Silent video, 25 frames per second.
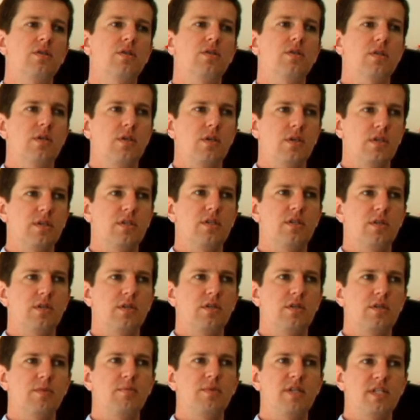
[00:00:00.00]

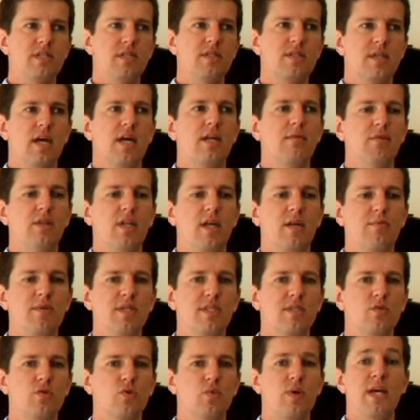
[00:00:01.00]
to be sustainable in a
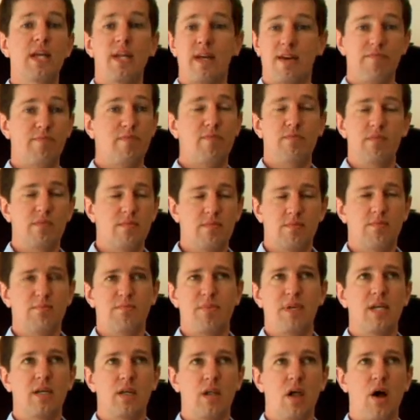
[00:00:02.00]
business, we had to have
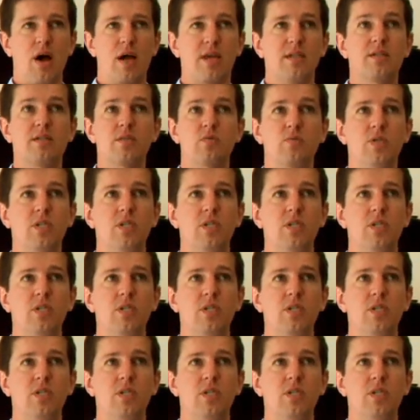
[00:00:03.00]
big clients.